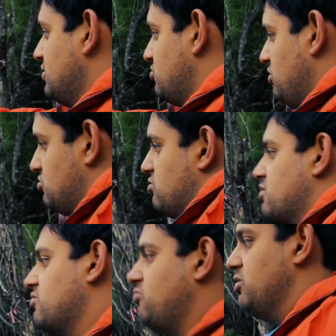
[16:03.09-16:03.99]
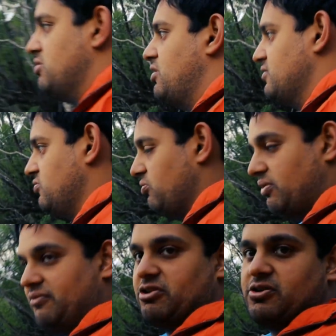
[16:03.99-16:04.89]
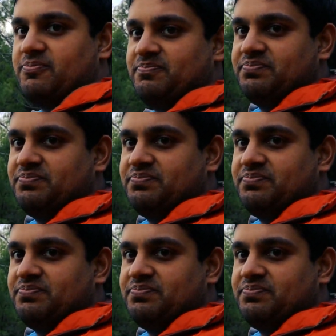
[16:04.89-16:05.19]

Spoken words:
Tree trunk going across the river.